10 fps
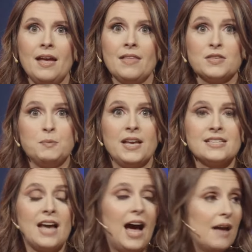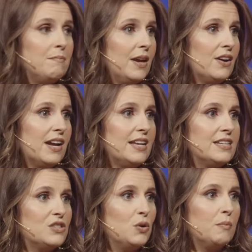It's because I'm
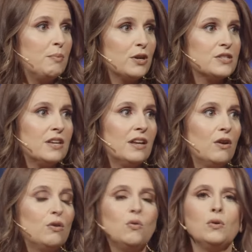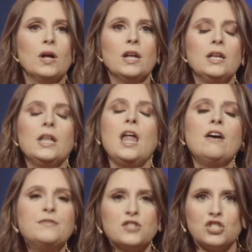married to a person who
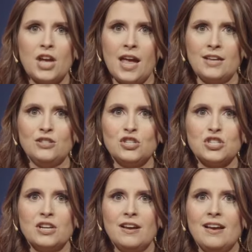loves change,